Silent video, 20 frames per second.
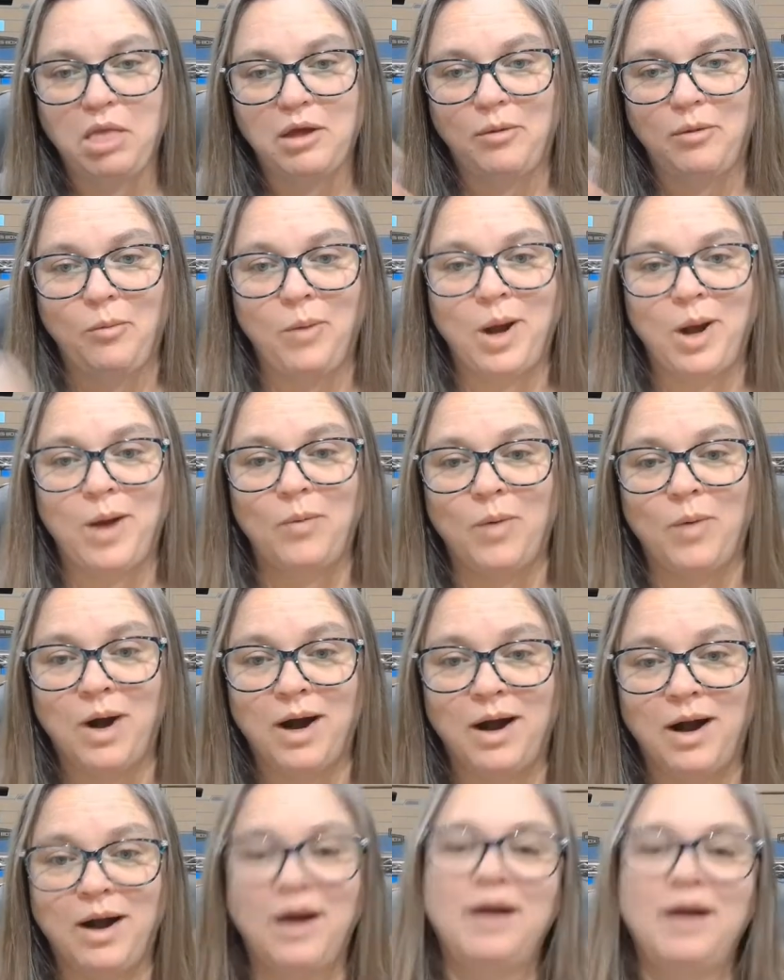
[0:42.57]
Wah
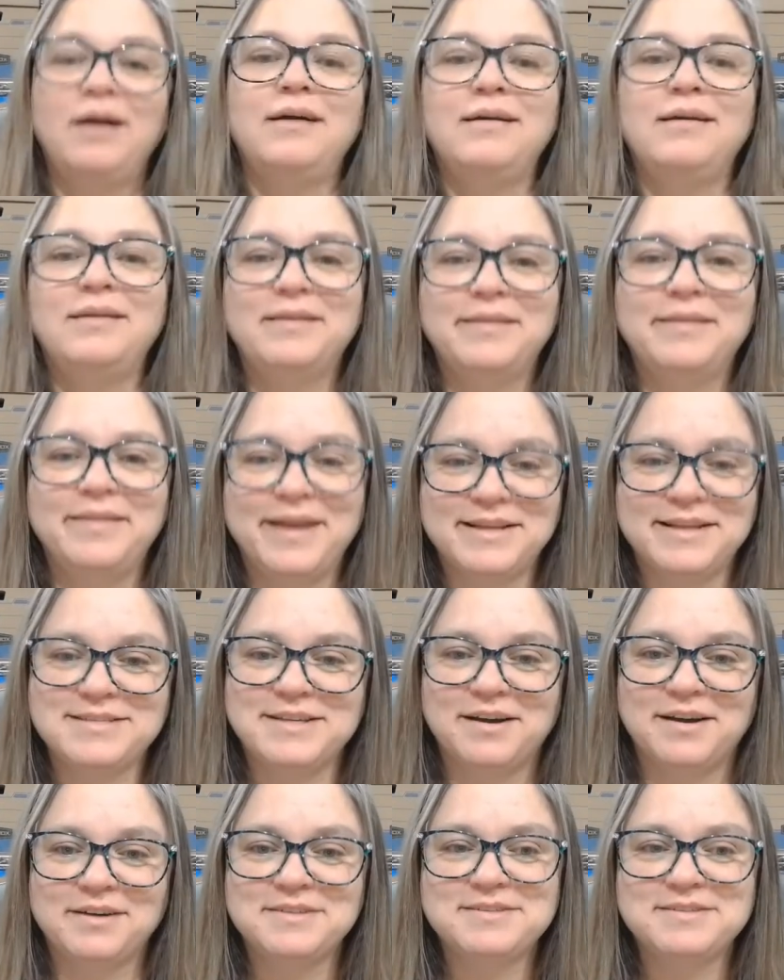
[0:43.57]
wah. That
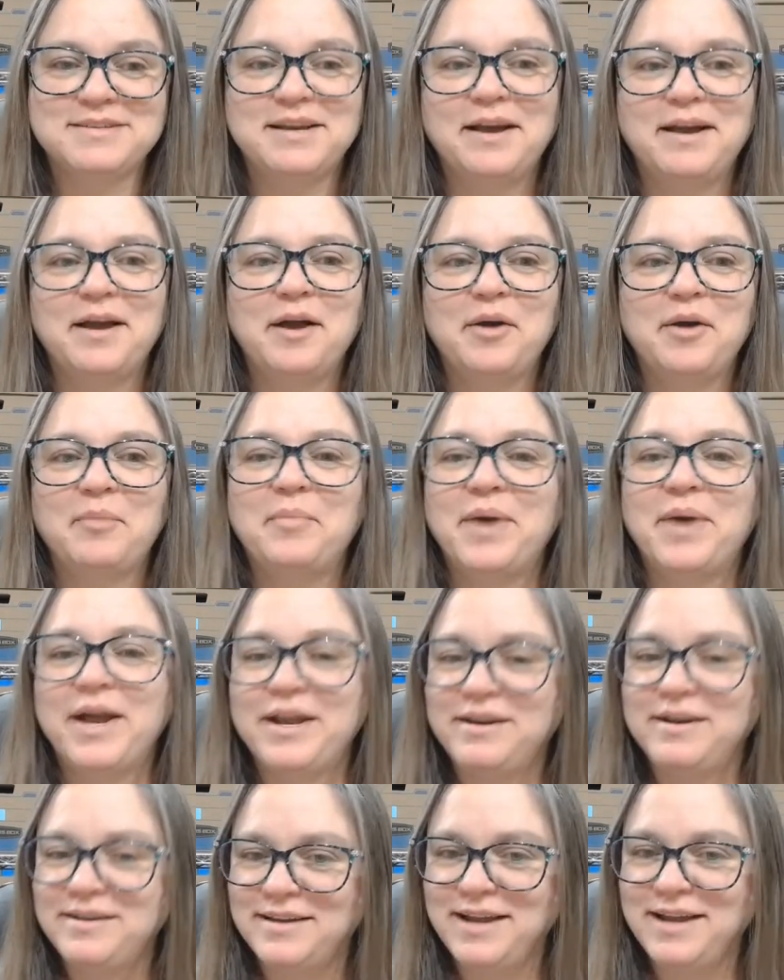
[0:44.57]
sucks. But
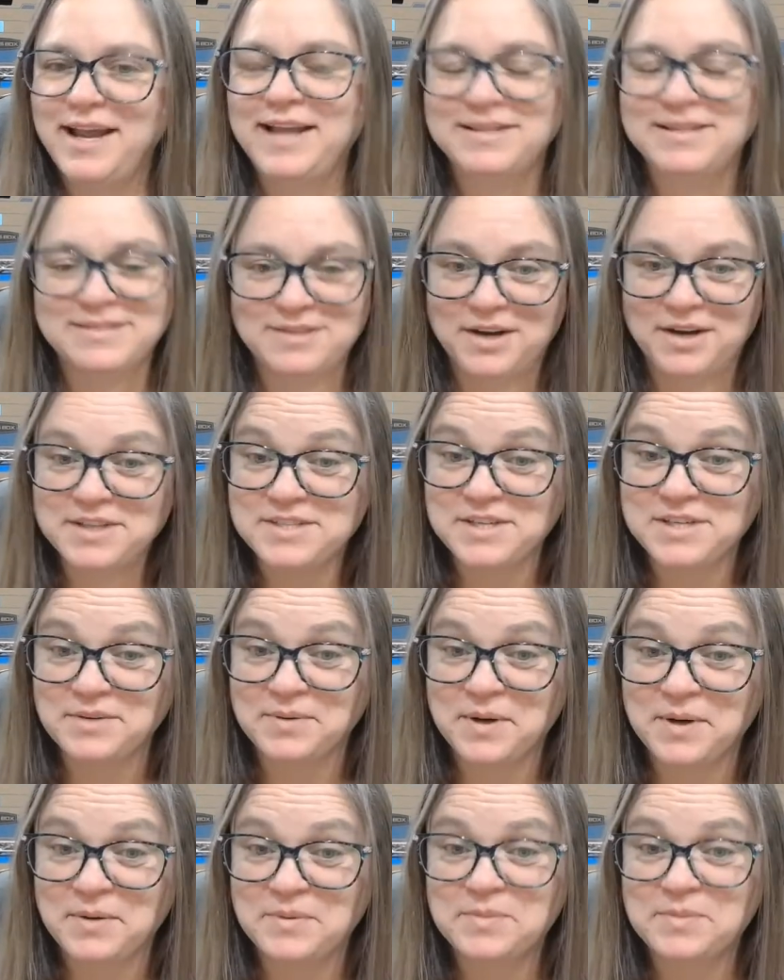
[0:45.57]
it's not
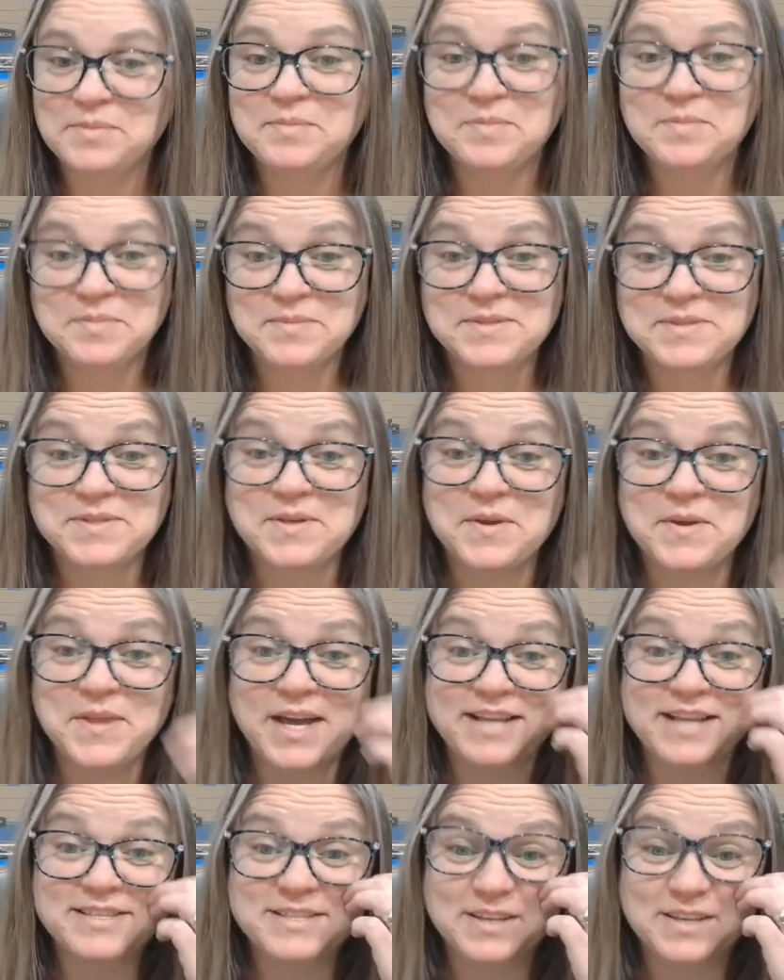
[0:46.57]
zero. So
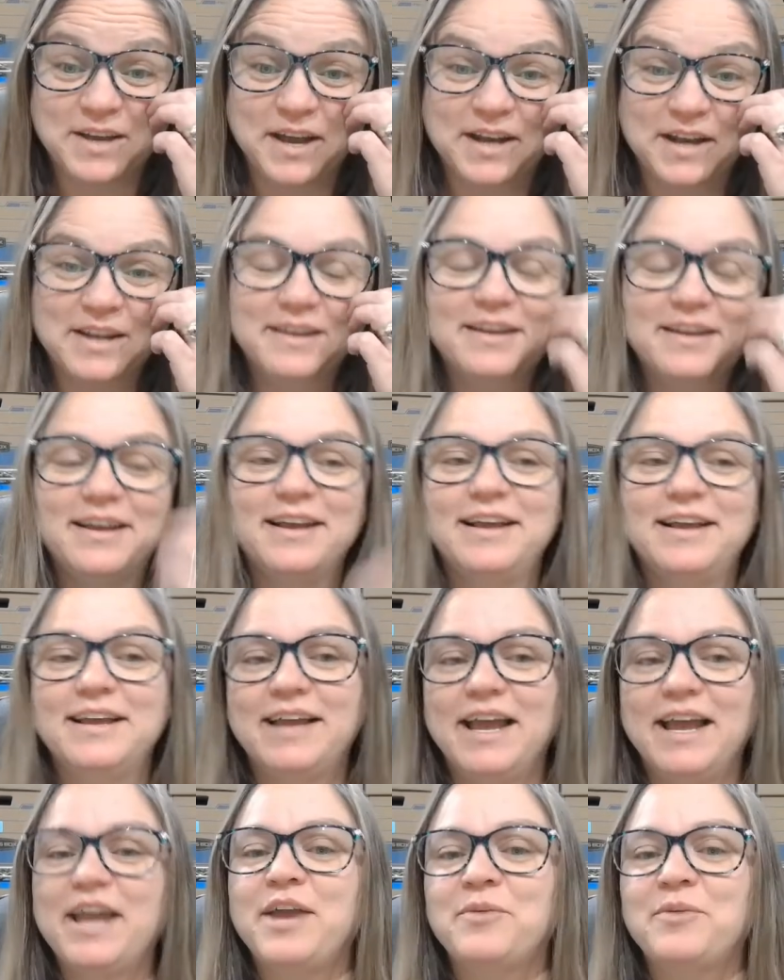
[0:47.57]
that's good.
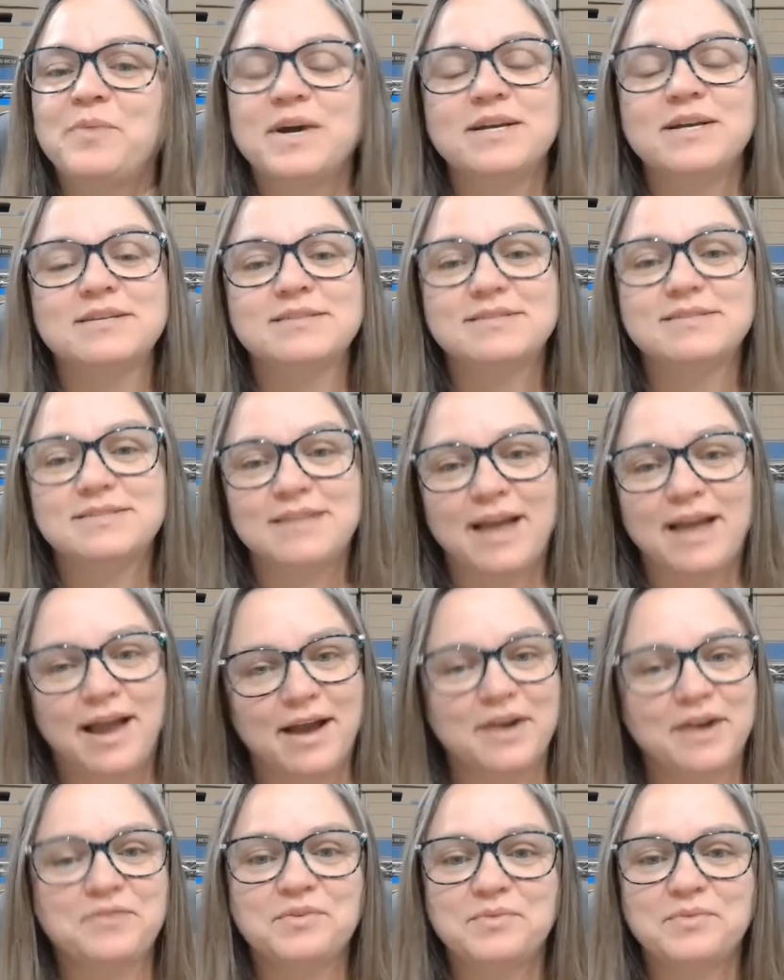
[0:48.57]
It was
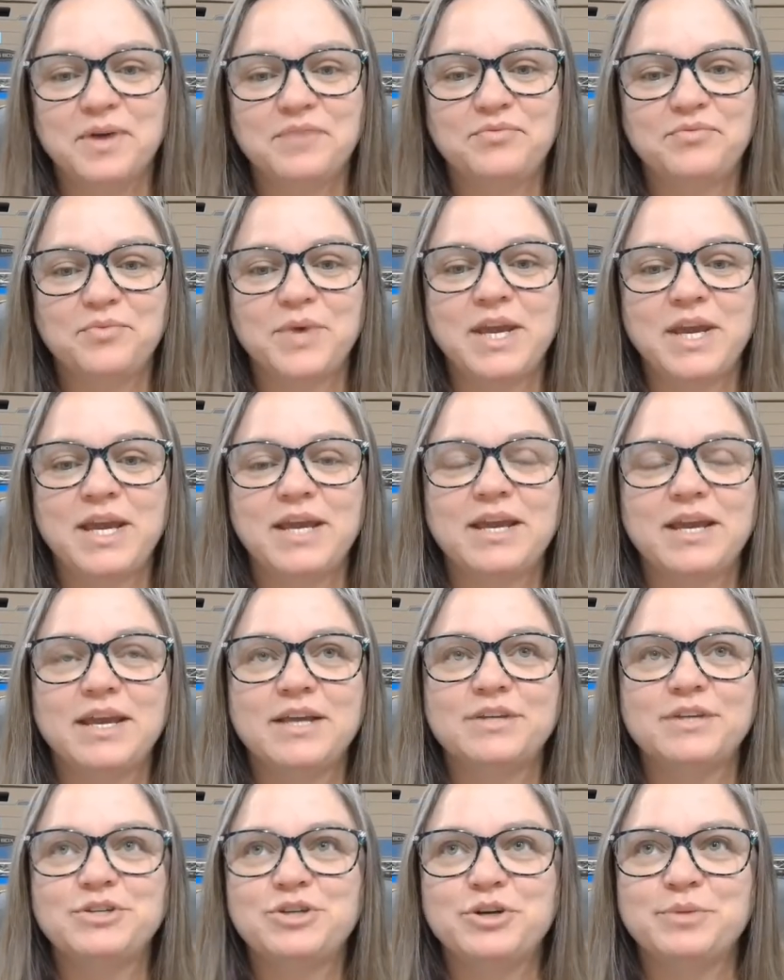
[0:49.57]
kind of a rough week
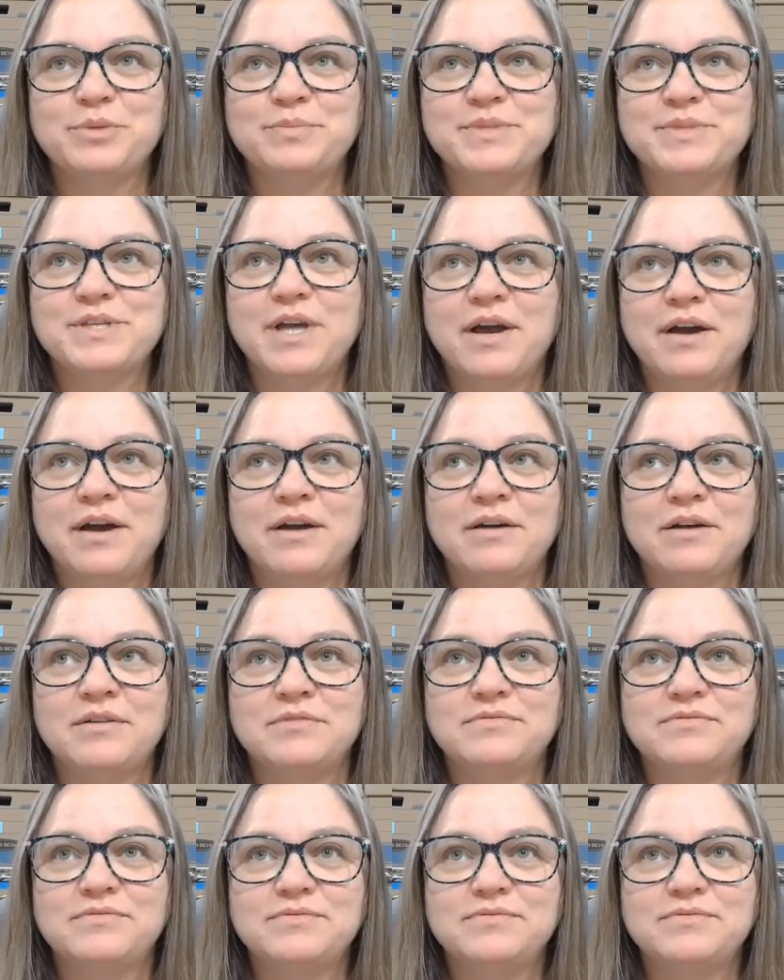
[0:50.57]
in terms of